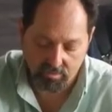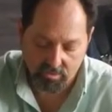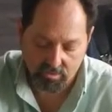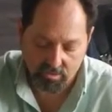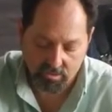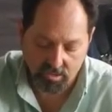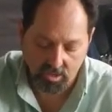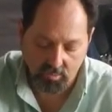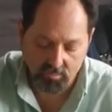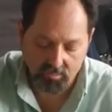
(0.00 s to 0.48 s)

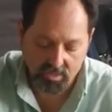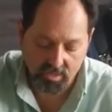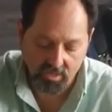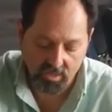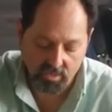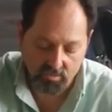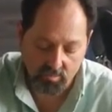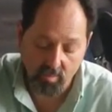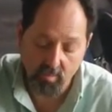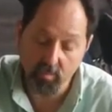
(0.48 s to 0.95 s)
something
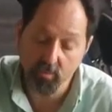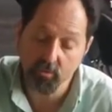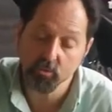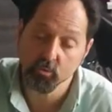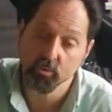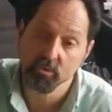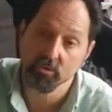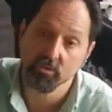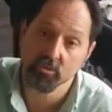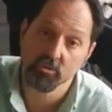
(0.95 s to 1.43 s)
else. Maybe we'll
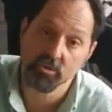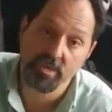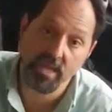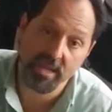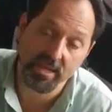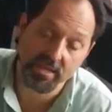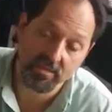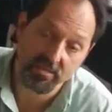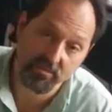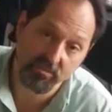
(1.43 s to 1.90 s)
do it on the
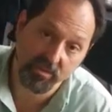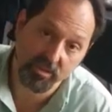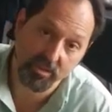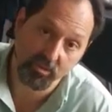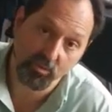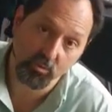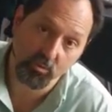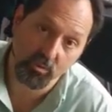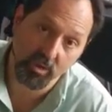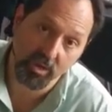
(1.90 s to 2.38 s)
next
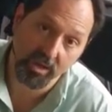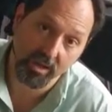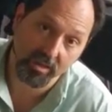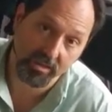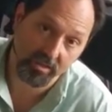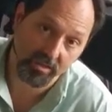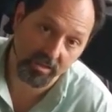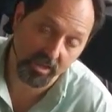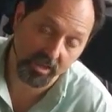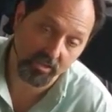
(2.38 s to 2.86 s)
video.
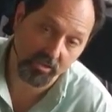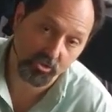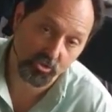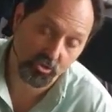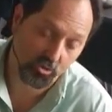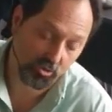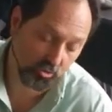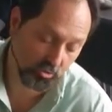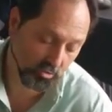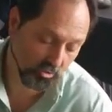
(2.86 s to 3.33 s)
I'll, I'll
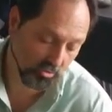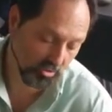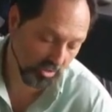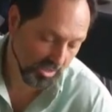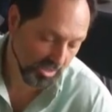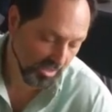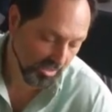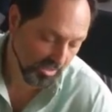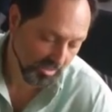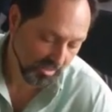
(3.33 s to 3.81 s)
show you
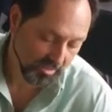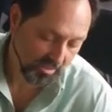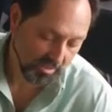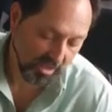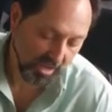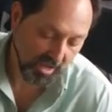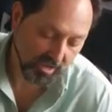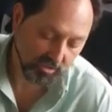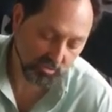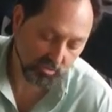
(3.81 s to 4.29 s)

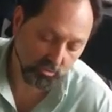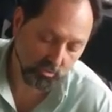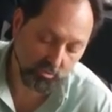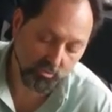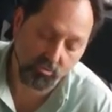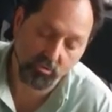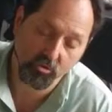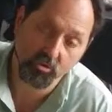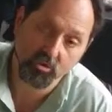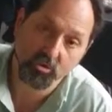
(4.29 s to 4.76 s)
how to look
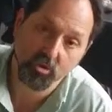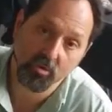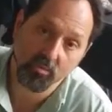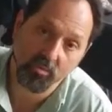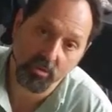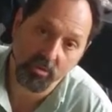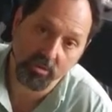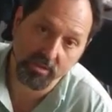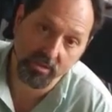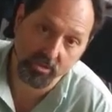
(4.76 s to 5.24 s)
for
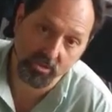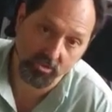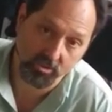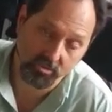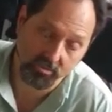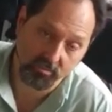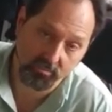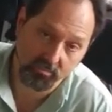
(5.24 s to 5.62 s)
dominant lesion.